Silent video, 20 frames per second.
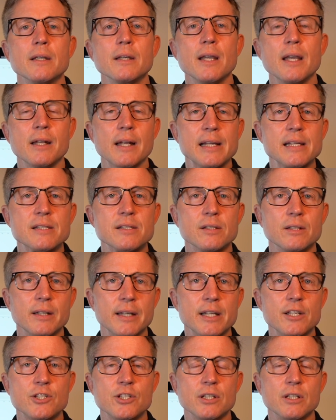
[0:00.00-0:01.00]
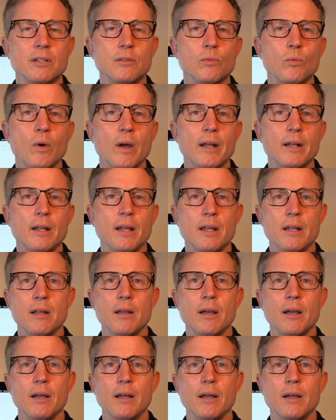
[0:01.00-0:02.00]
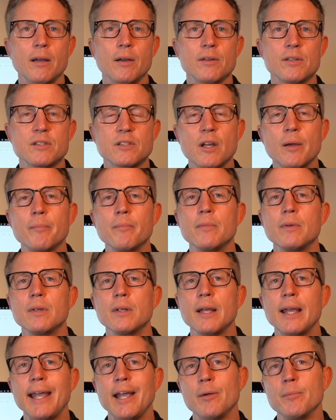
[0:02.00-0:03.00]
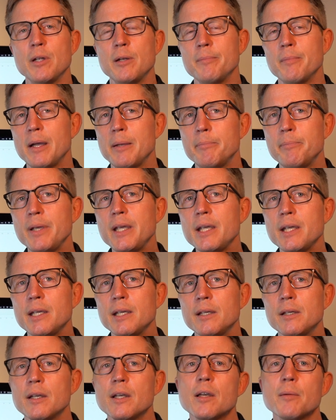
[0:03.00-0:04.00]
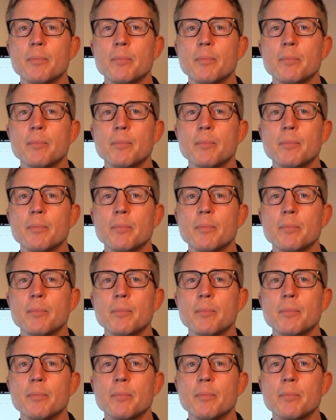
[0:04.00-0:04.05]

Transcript: in isolation what some ailment might be,